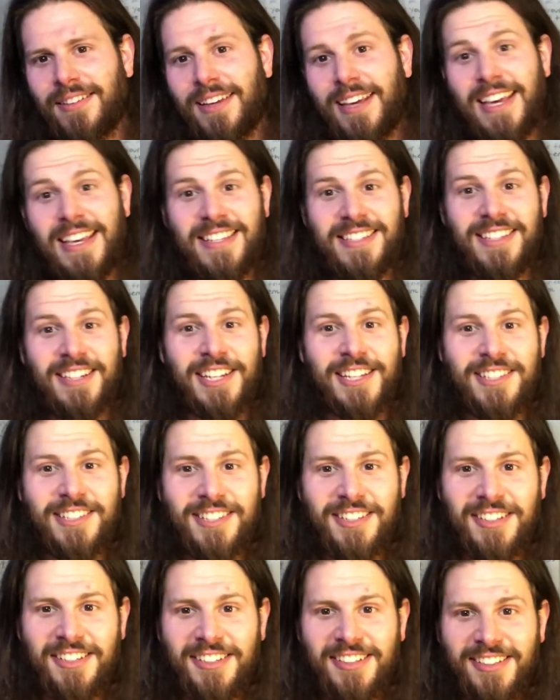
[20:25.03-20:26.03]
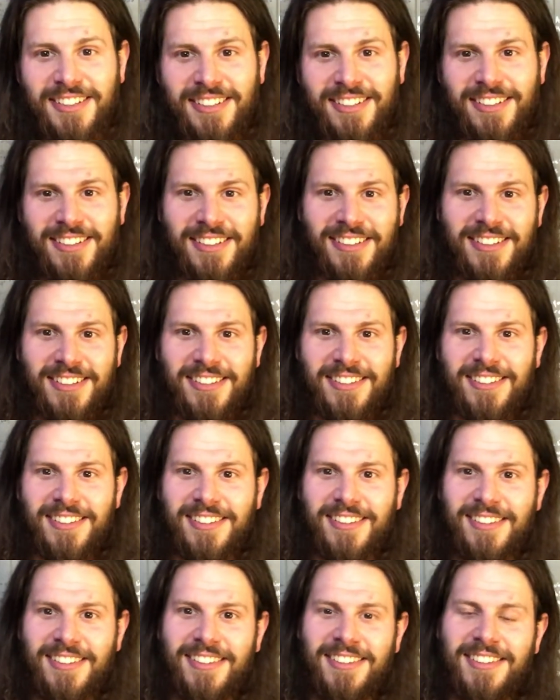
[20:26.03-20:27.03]
isness
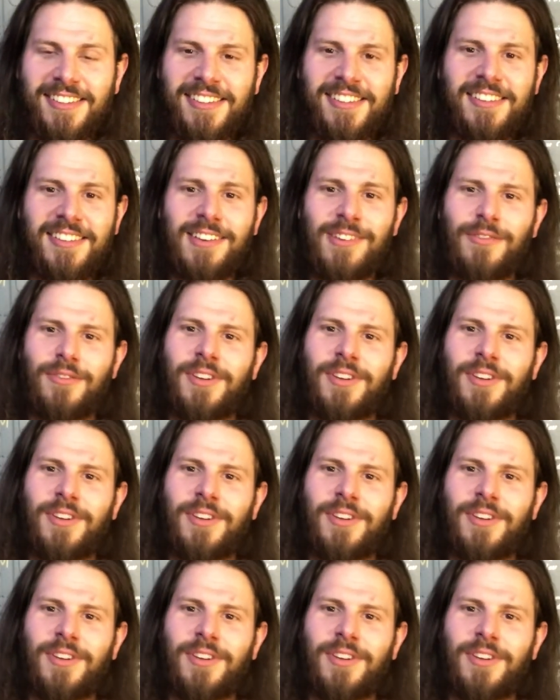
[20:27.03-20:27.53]
of